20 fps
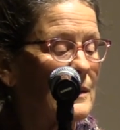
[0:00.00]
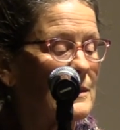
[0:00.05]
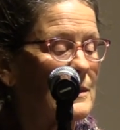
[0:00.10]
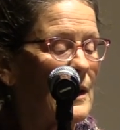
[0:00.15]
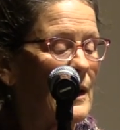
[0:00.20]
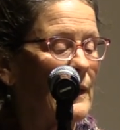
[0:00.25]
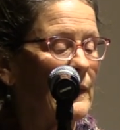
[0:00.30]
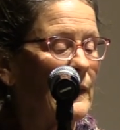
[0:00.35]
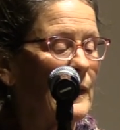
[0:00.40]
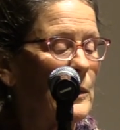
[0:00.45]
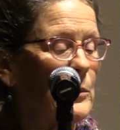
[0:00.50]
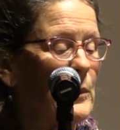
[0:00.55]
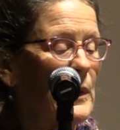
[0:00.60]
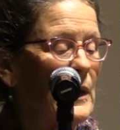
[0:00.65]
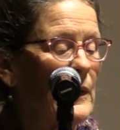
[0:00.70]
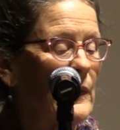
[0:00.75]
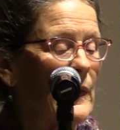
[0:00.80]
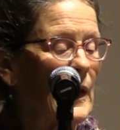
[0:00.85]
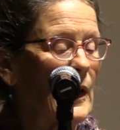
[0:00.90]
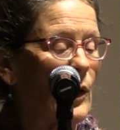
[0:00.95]
telling
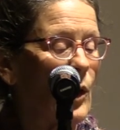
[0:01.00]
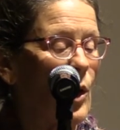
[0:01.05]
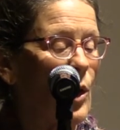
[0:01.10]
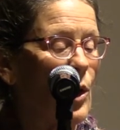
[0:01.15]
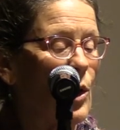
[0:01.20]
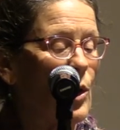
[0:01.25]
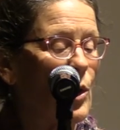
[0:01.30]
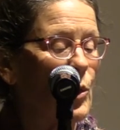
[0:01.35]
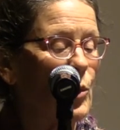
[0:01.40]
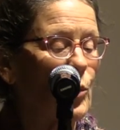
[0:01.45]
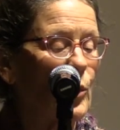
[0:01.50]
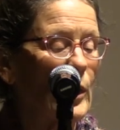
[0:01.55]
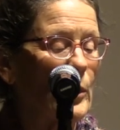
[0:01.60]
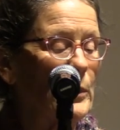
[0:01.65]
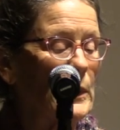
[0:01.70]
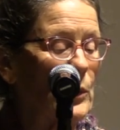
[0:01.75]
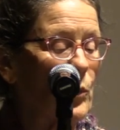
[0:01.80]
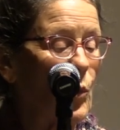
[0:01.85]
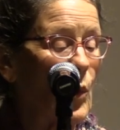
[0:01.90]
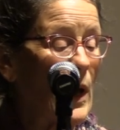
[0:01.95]
me that all will
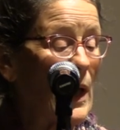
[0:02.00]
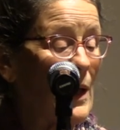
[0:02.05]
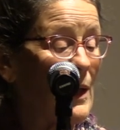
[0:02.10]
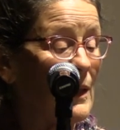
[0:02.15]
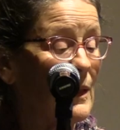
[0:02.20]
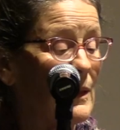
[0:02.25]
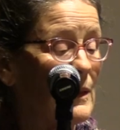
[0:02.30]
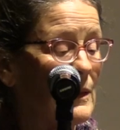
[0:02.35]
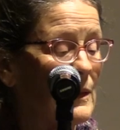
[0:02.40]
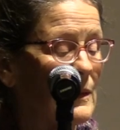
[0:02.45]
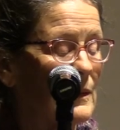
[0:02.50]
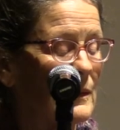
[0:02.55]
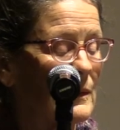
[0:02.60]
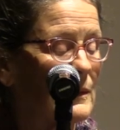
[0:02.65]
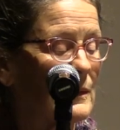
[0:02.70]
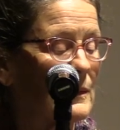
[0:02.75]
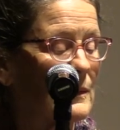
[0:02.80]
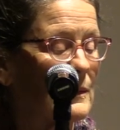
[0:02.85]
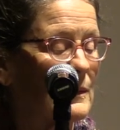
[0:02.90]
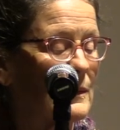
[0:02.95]
be well,
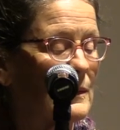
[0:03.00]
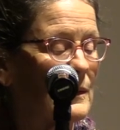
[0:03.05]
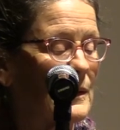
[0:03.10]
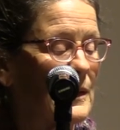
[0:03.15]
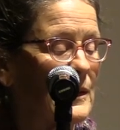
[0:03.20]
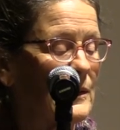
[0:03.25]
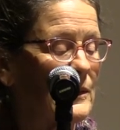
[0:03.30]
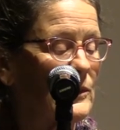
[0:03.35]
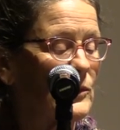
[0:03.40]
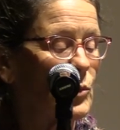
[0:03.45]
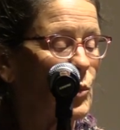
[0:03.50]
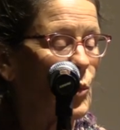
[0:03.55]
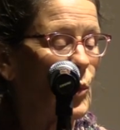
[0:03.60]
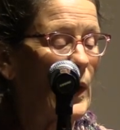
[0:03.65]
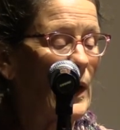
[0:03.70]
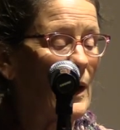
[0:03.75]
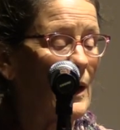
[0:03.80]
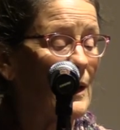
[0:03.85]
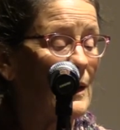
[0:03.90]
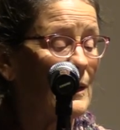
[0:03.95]
is
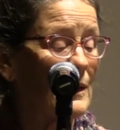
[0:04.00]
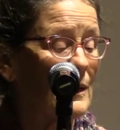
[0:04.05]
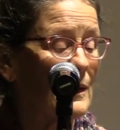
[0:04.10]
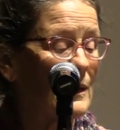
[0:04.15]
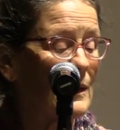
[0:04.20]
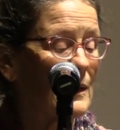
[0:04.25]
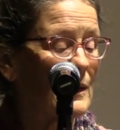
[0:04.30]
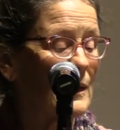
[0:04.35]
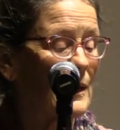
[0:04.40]
well,